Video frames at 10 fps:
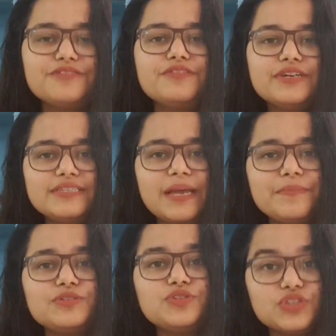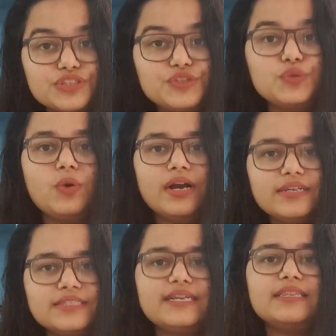The first step is just to
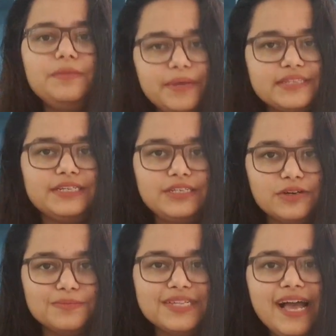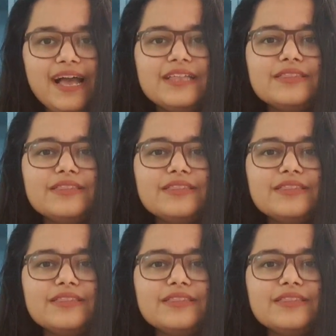understand the basic terms.